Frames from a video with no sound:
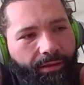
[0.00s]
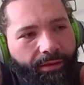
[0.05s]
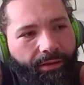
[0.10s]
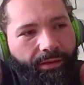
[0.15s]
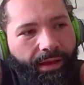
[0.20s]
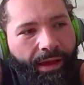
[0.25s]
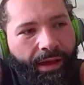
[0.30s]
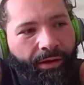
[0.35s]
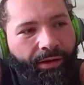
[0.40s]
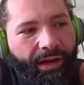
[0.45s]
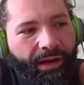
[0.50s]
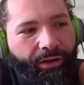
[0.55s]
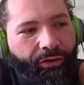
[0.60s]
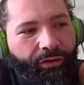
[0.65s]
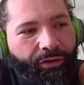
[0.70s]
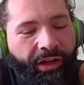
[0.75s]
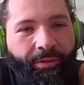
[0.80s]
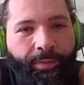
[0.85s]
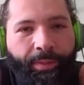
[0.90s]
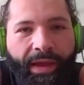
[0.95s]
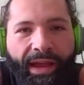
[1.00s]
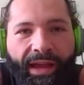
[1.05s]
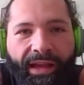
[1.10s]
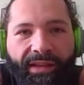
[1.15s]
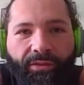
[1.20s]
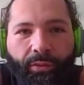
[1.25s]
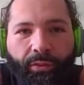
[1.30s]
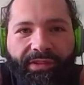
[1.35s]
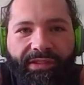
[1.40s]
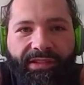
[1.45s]
how did I cross
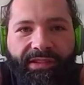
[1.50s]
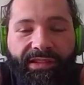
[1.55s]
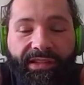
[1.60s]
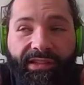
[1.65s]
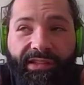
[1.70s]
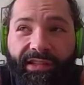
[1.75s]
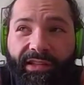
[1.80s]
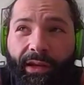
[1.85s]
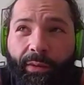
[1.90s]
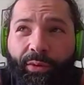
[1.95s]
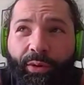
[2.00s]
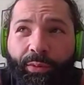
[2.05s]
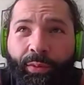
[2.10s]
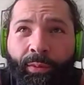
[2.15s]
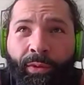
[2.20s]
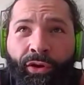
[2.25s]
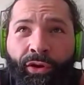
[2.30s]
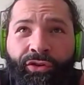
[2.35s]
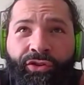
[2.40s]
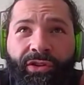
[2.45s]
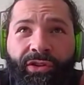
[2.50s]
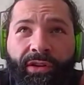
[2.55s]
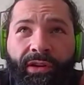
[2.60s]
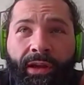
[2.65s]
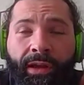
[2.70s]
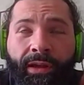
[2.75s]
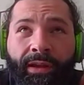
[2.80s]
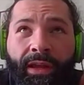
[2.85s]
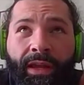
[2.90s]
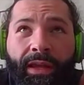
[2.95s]
paths with the CCW
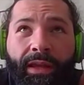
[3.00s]
promotion?